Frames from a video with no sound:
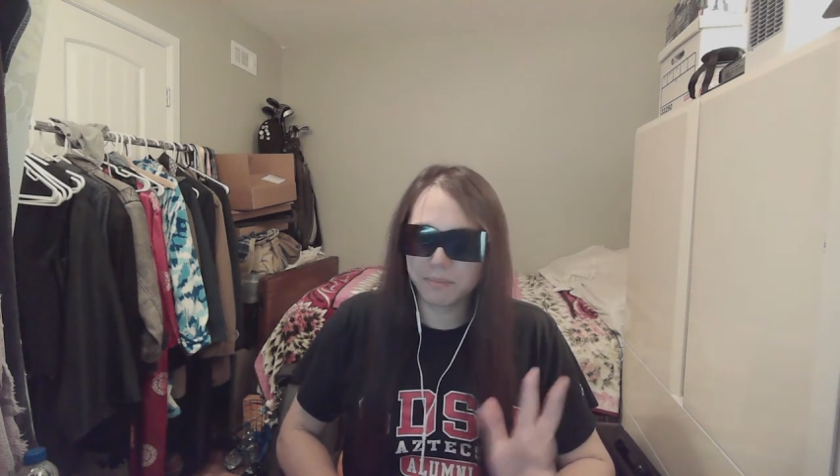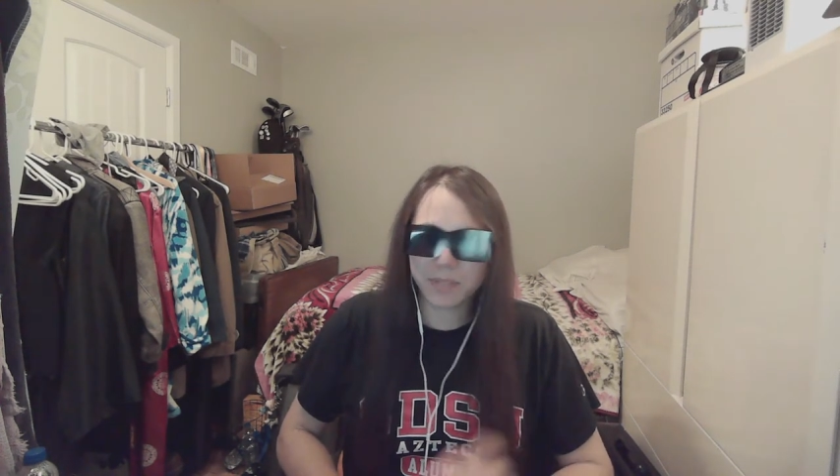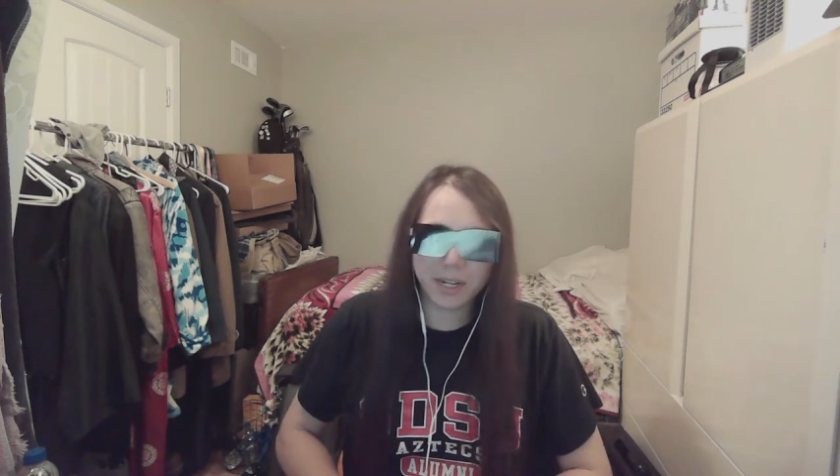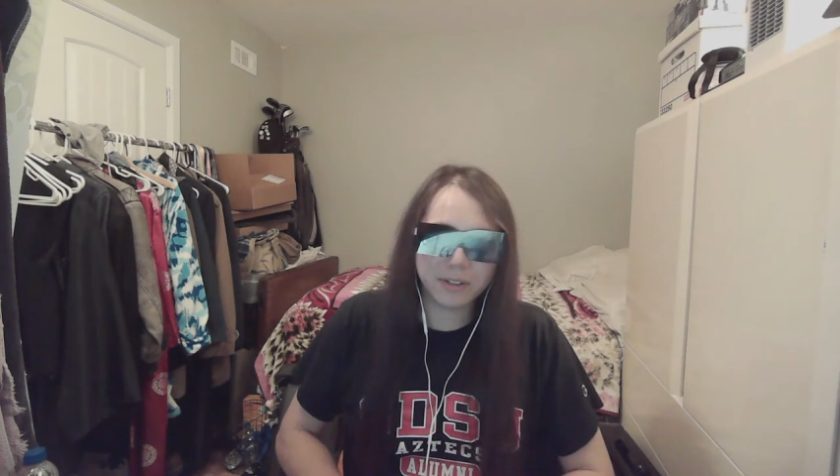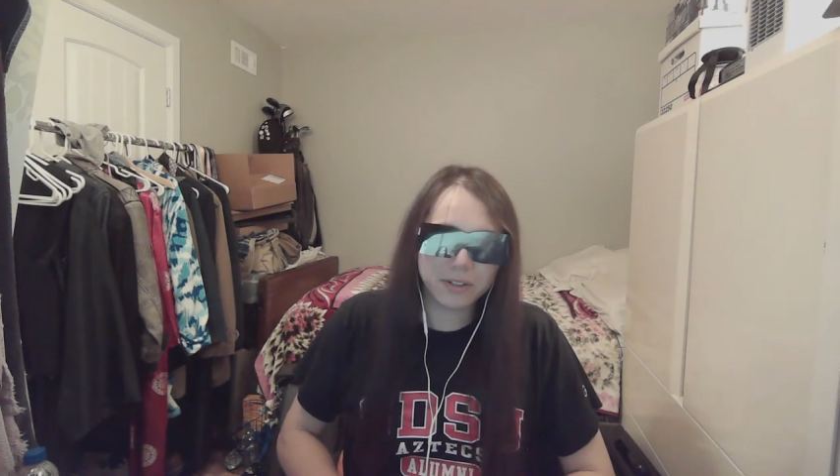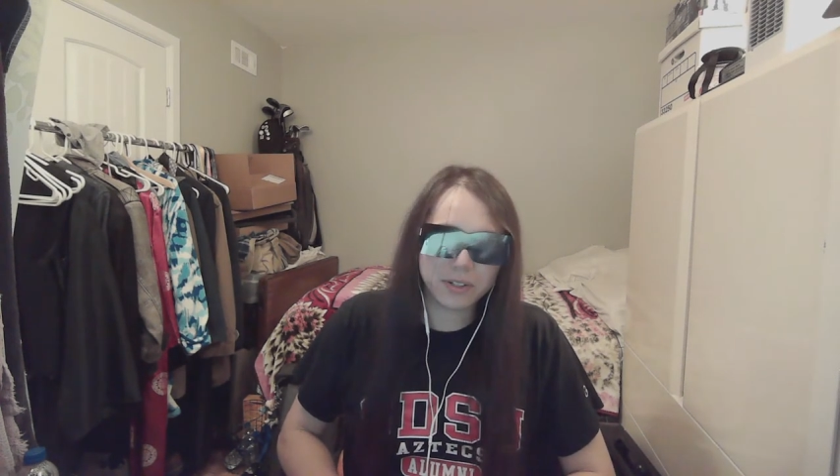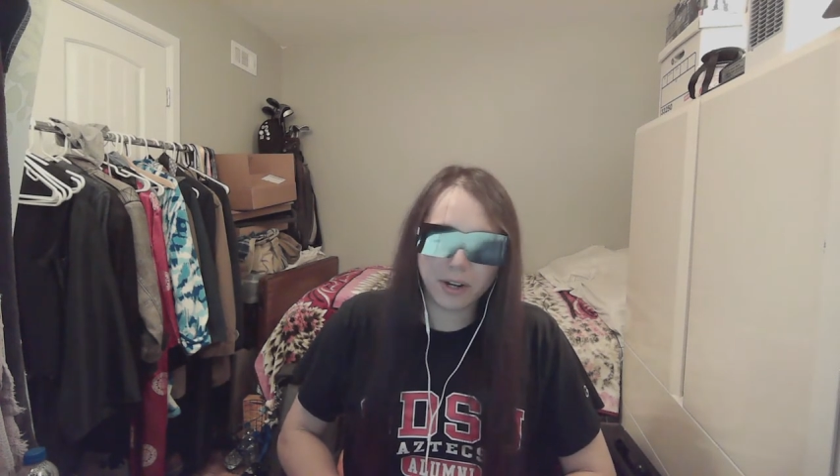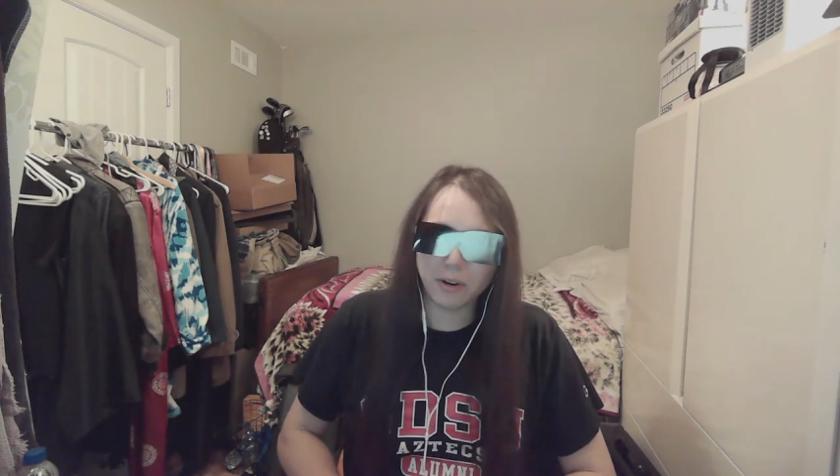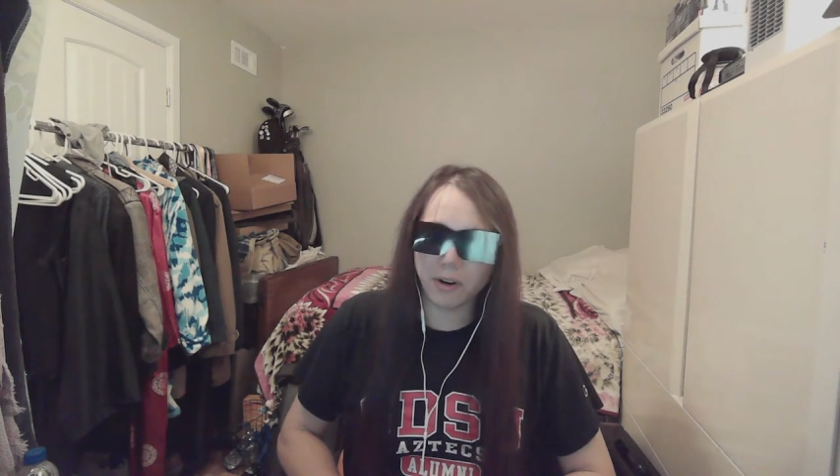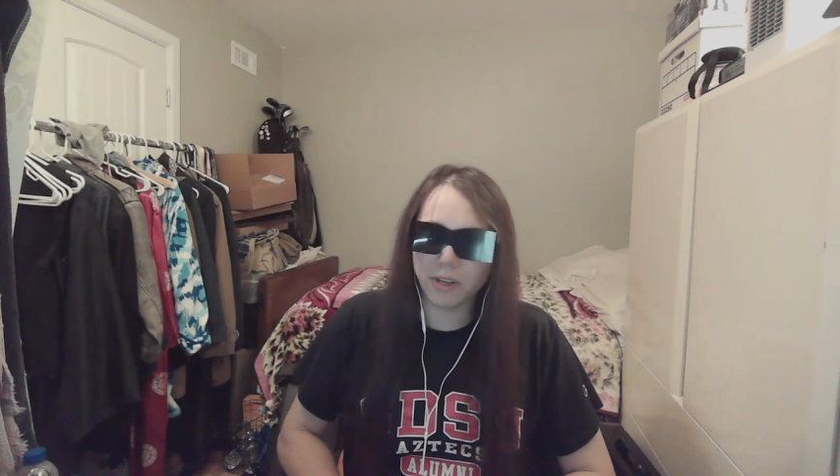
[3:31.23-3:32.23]
just
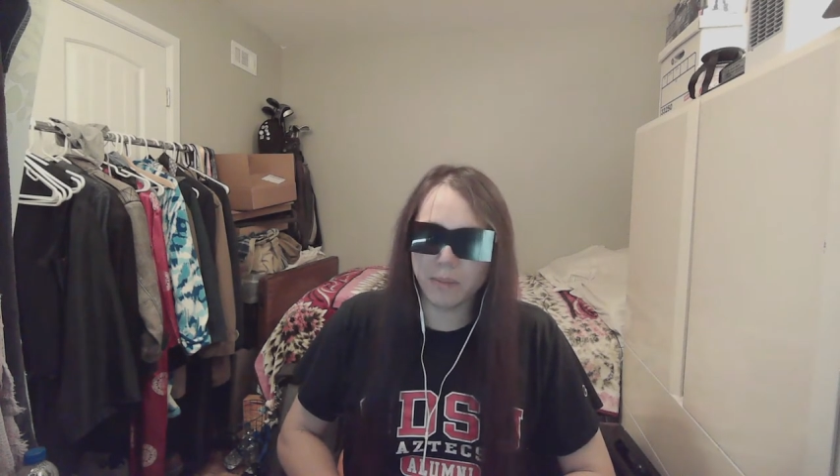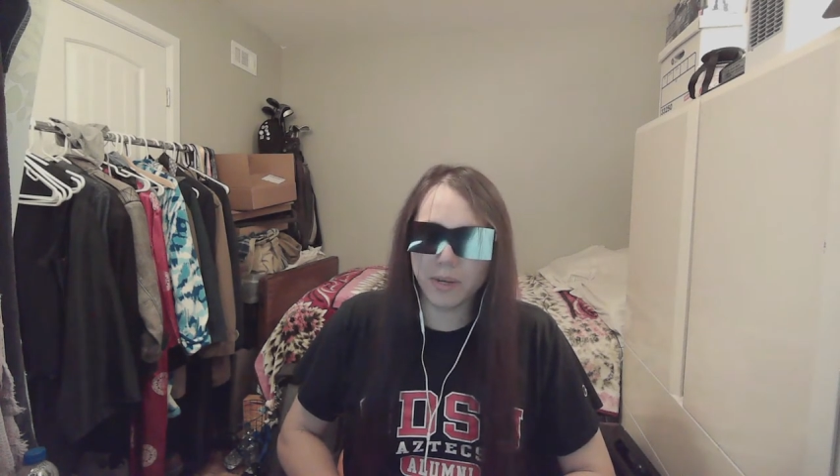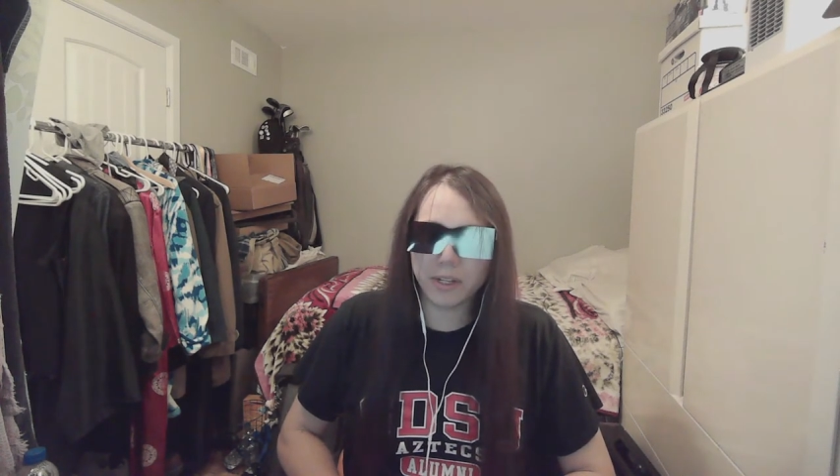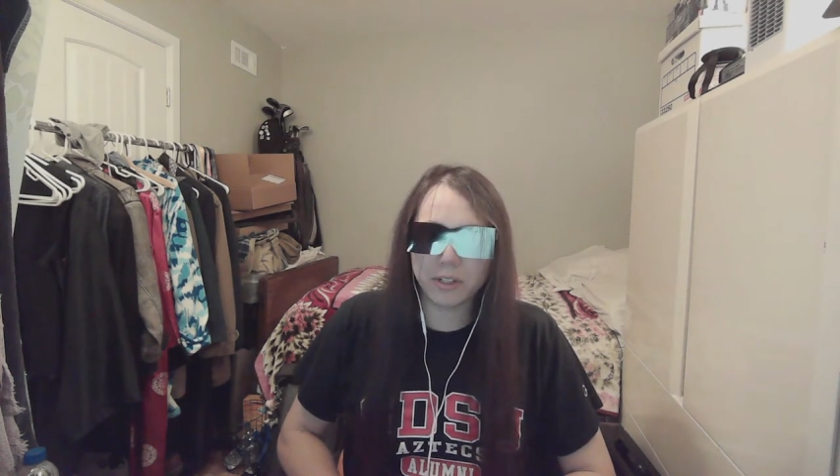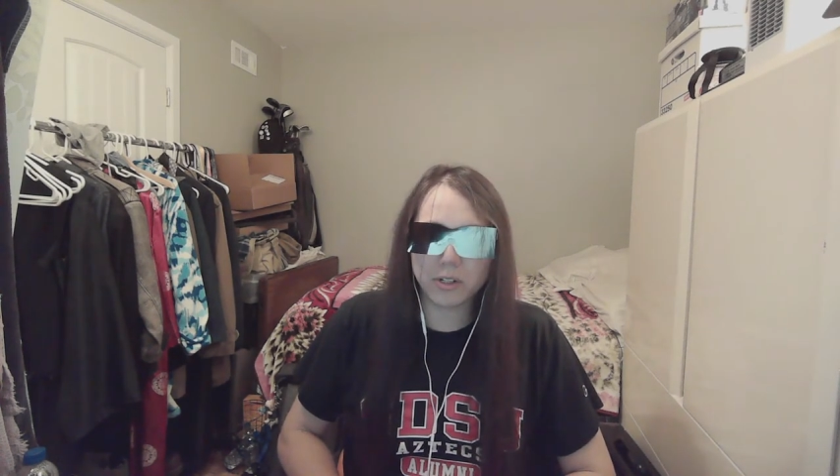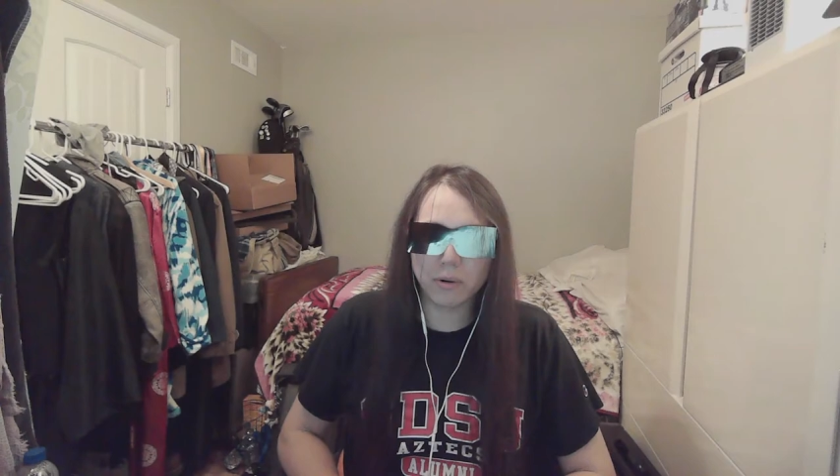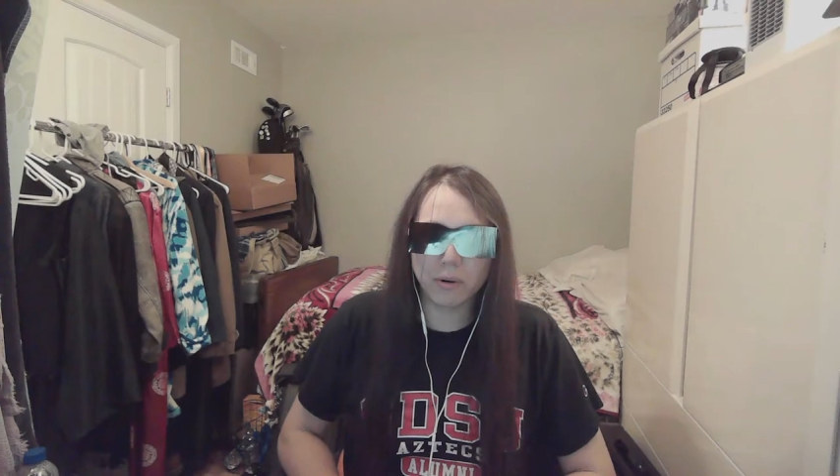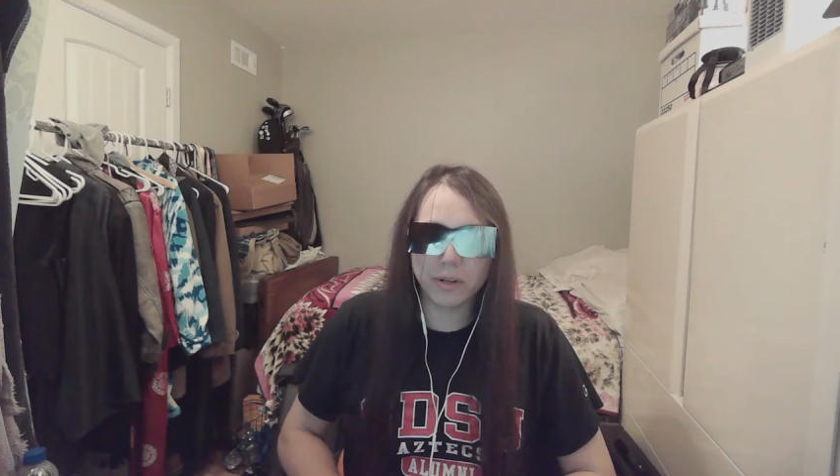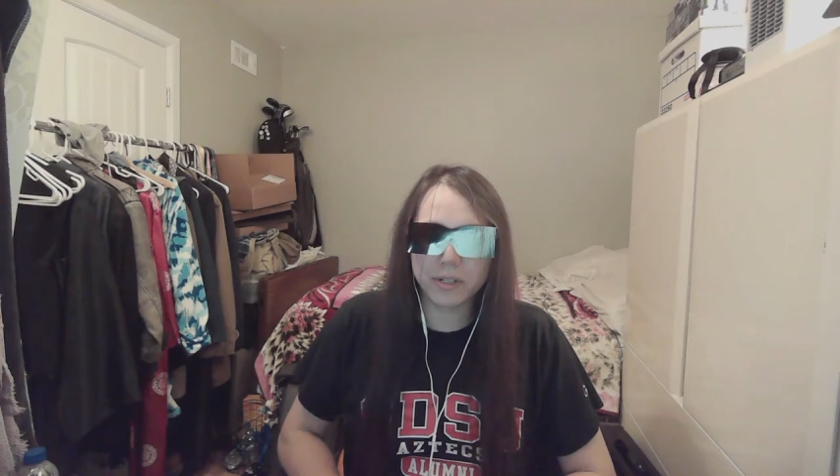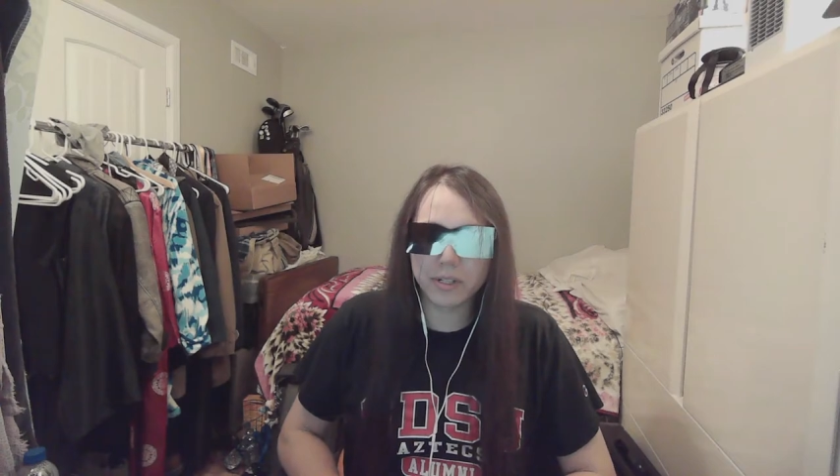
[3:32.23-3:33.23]
I'll keep making
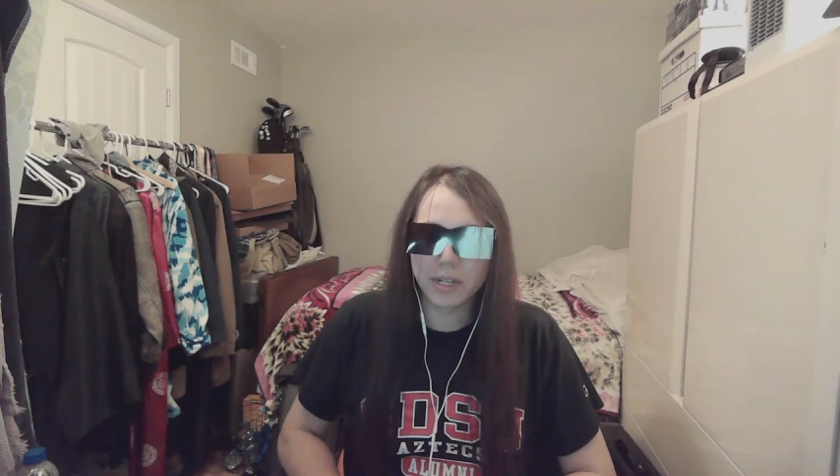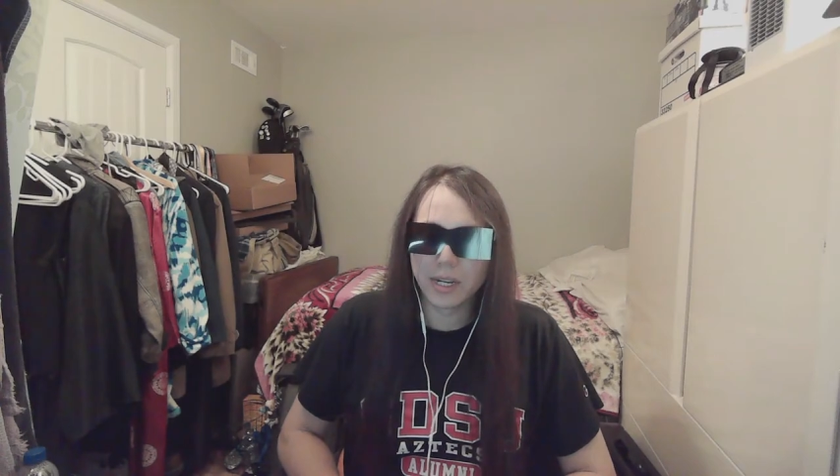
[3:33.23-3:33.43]
stories,